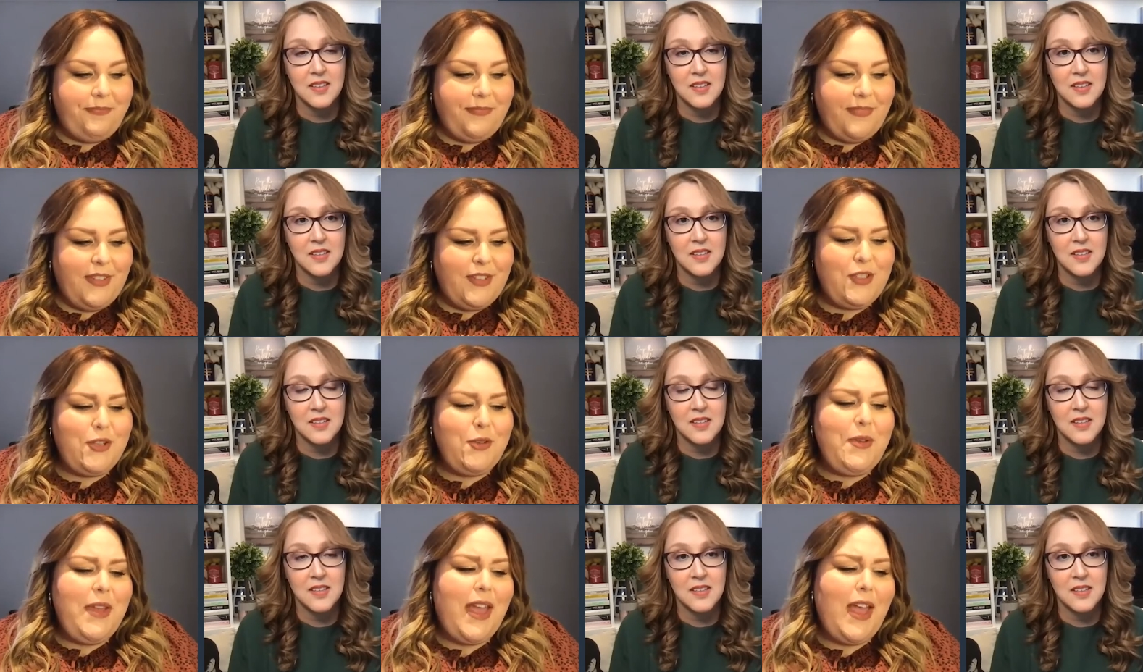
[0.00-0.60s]
Speaker 1: so
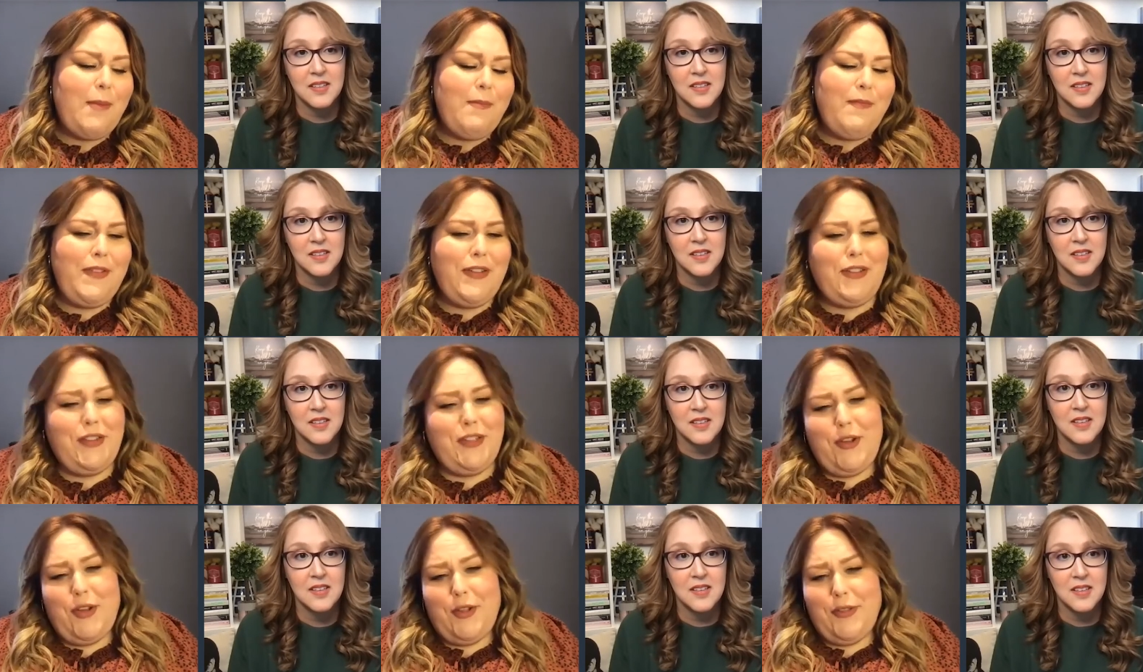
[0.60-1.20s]
yeah i'm feeling
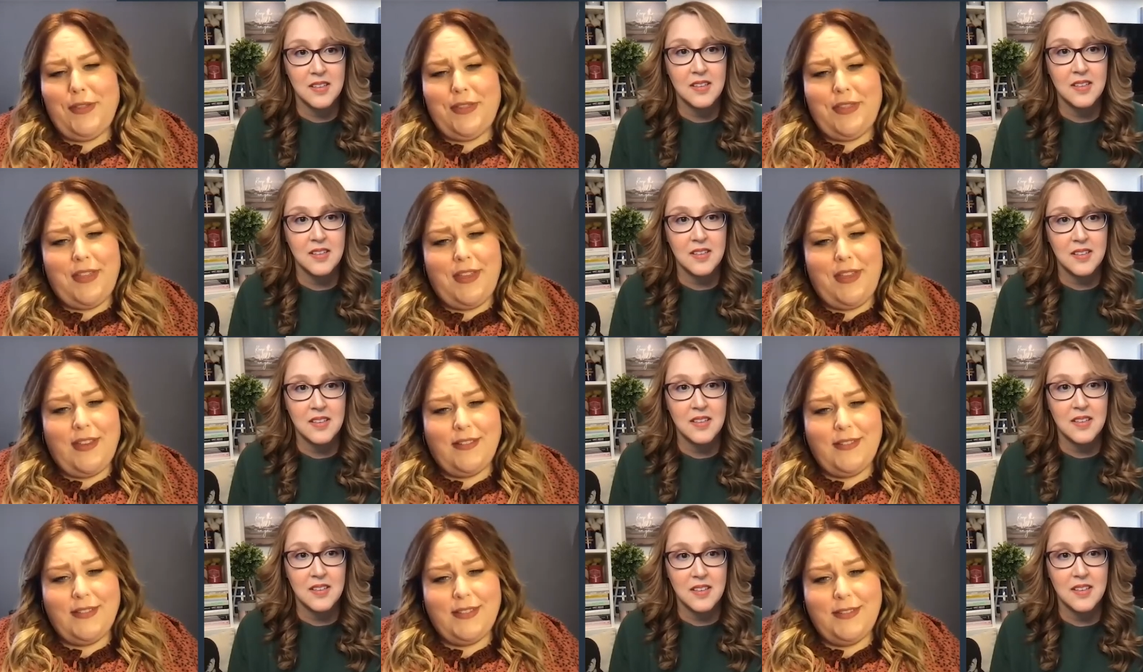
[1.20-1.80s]
all the
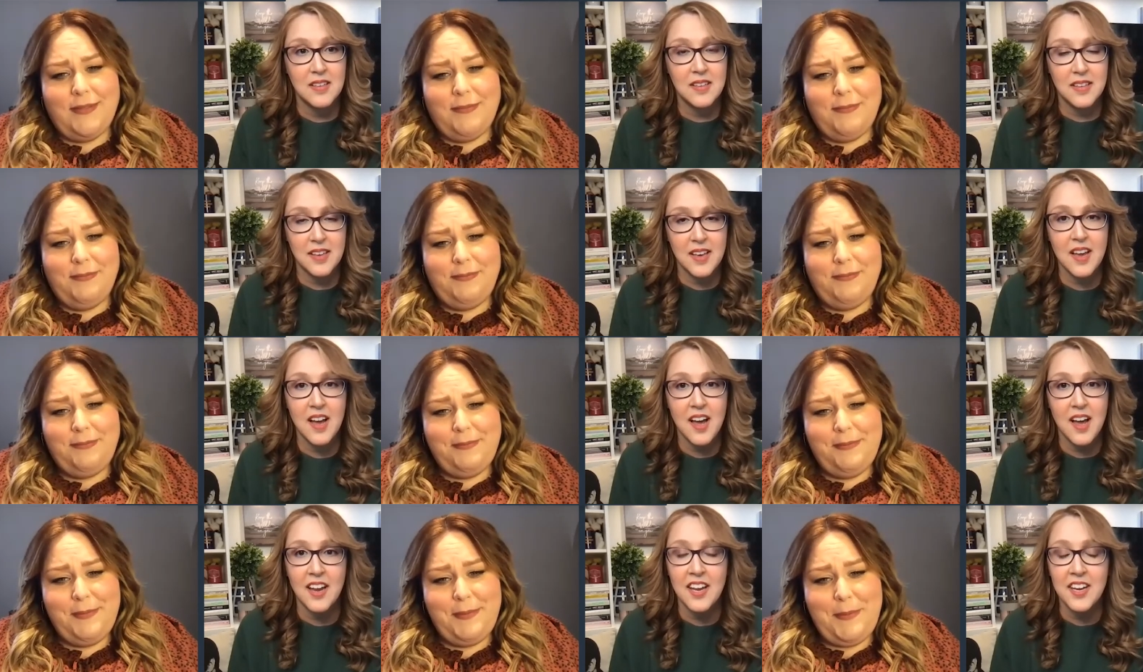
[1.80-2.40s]
things
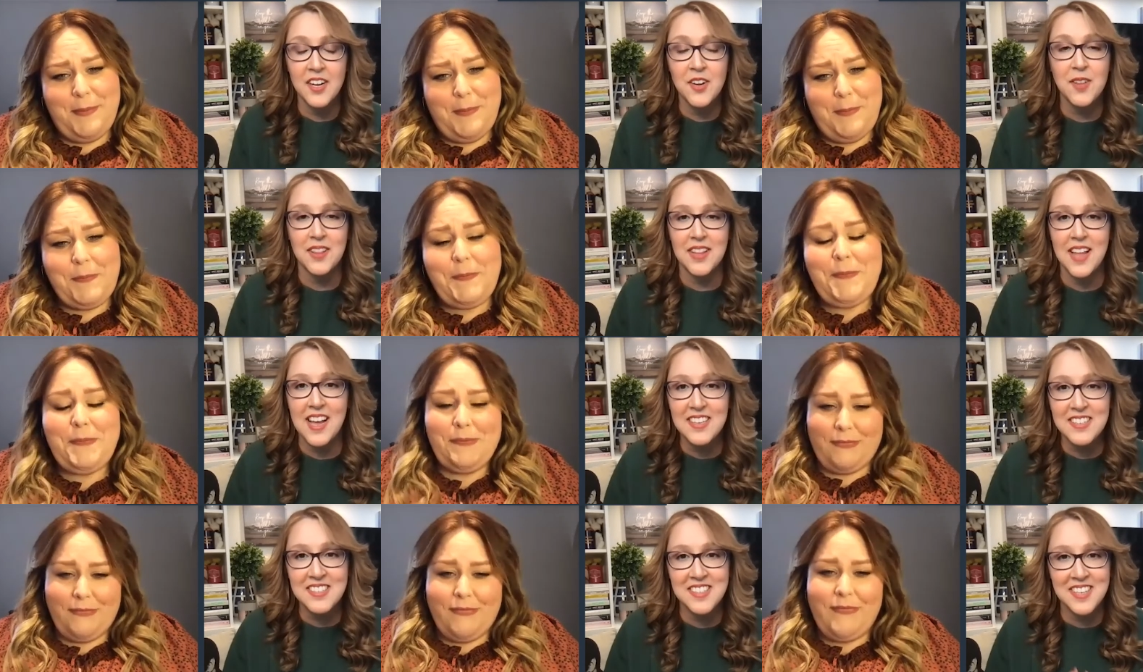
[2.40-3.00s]
Speaker 2: yeah and i know
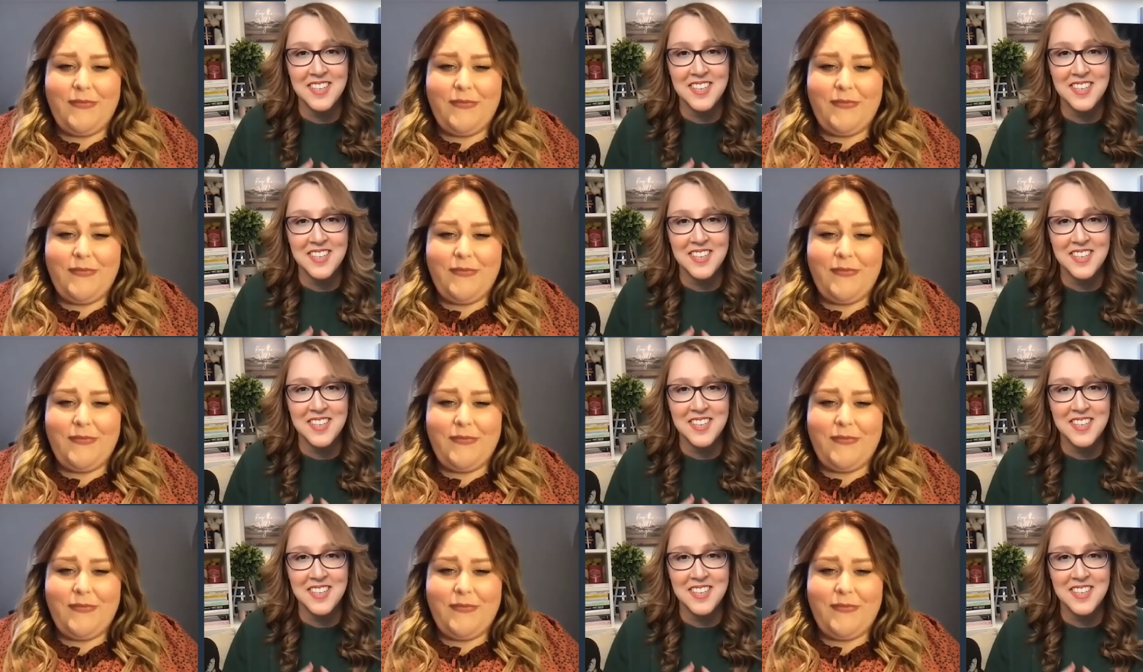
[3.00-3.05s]
last